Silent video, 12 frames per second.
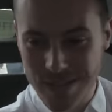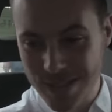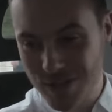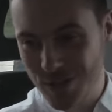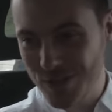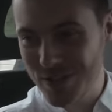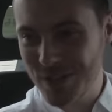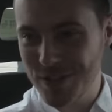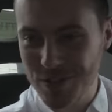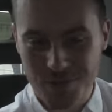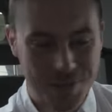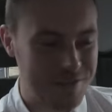each other's
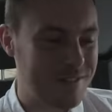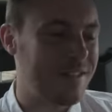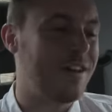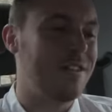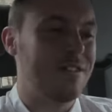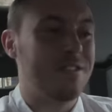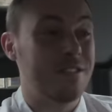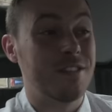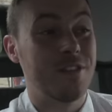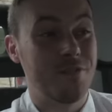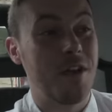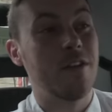instruments, and
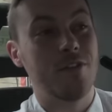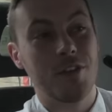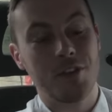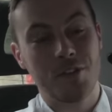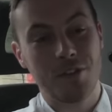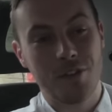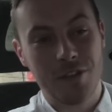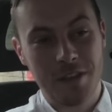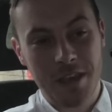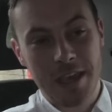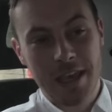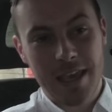they're very, very good.
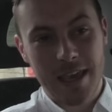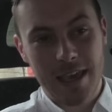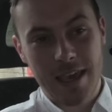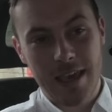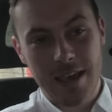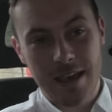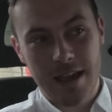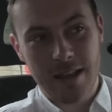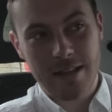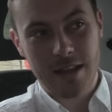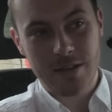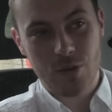
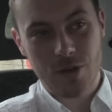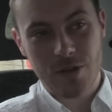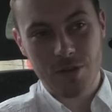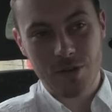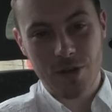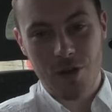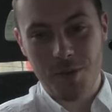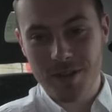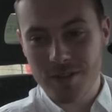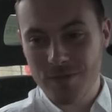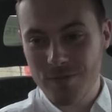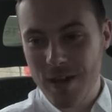And that's one of the
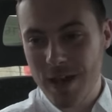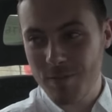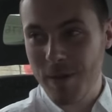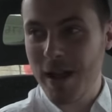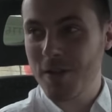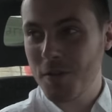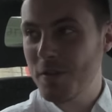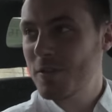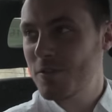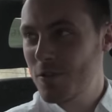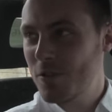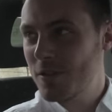comments I've had back on
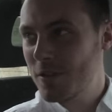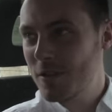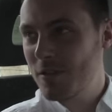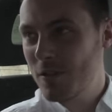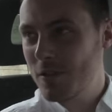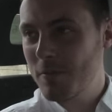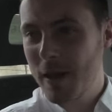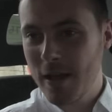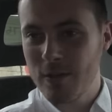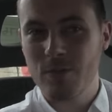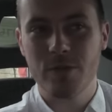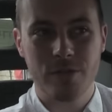this tour, that they thought the
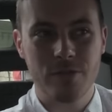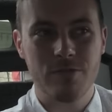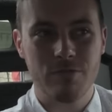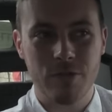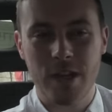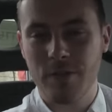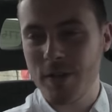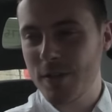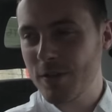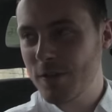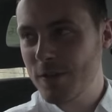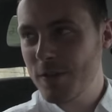band was really, really
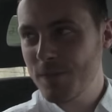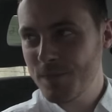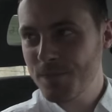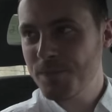good, you know.